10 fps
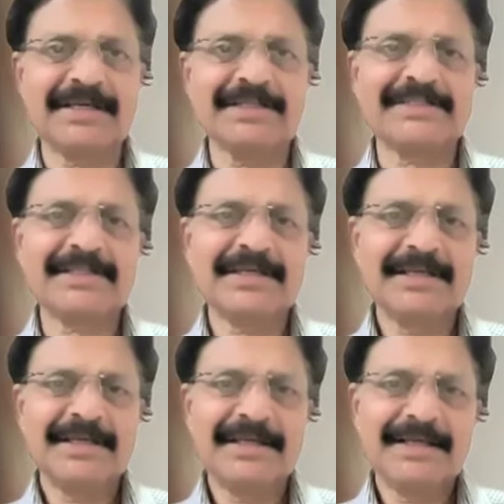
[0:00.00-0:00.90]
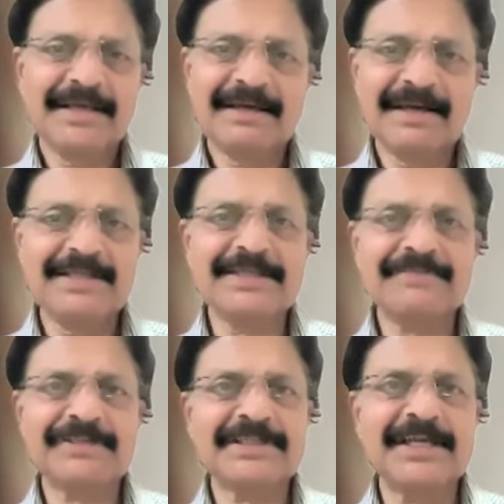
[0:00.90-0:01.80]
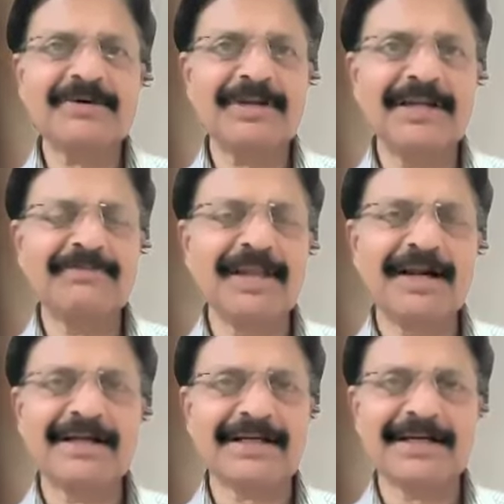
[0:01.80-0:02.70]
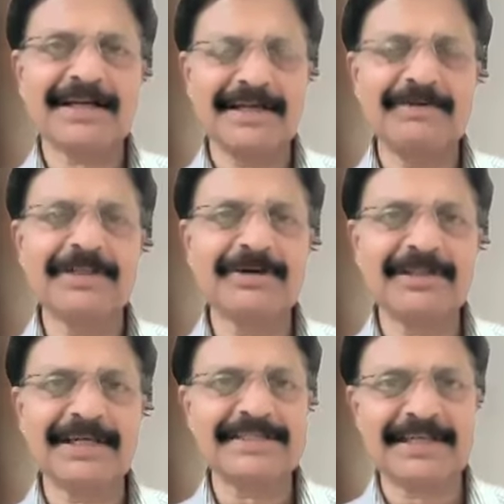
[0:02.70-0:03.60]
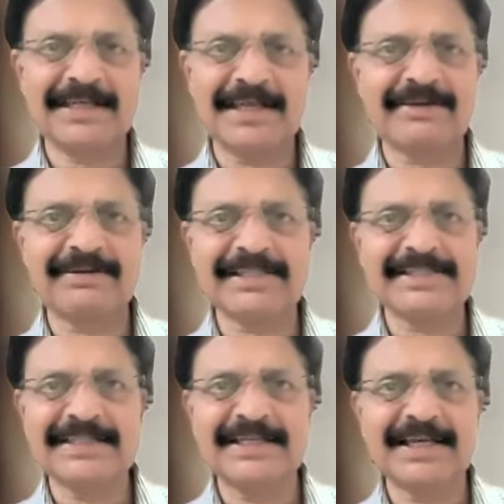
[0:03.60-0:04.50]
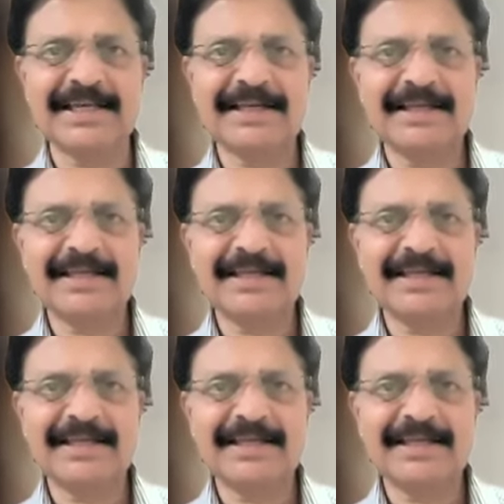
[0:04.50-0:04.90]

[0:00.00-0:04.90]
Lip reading: channels, release of acetylcholine will not occur, even though there is an electrical signal.